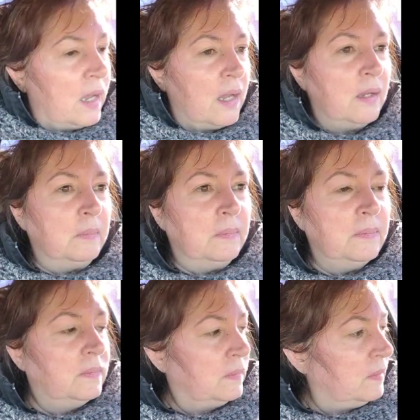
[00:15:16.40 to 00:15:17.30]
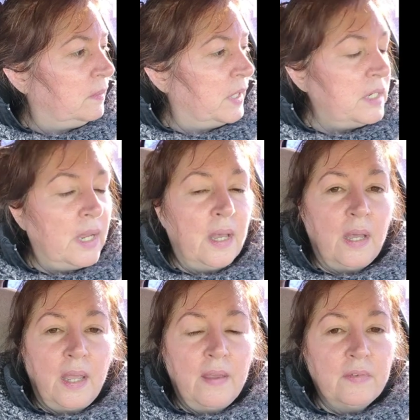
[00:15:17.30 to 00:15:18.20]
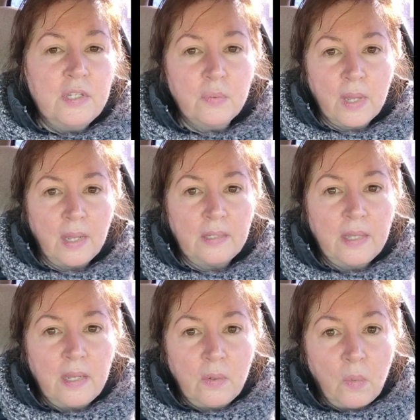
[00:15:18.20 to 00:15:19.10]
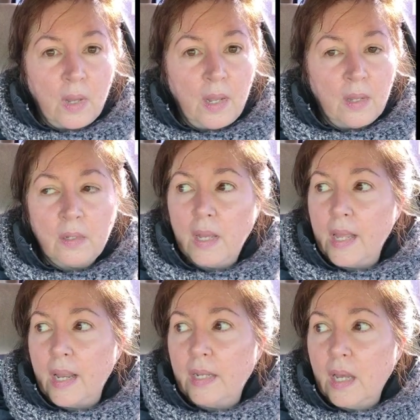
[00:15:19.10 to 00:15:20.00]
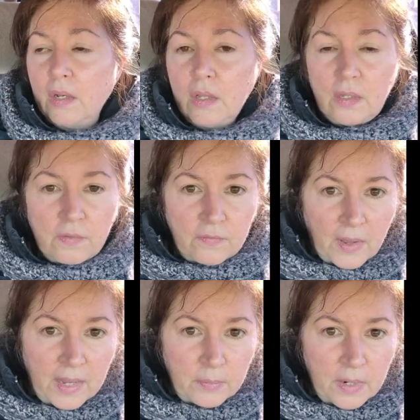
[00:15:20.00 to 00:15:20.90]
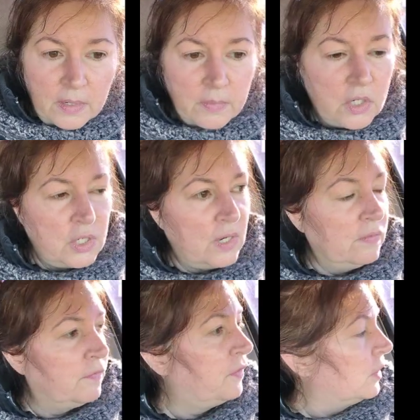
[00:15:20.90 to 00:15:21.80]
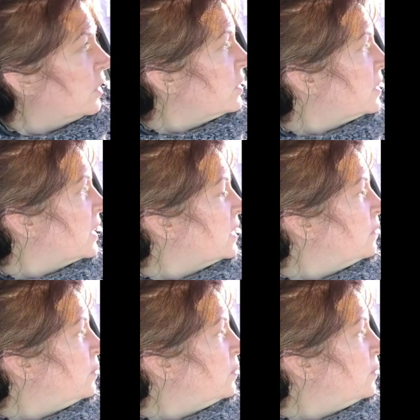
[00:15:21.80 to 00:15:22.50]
Um, but yeah, I haven't sweat like that in a while. And I got on the vibrating machine first, that's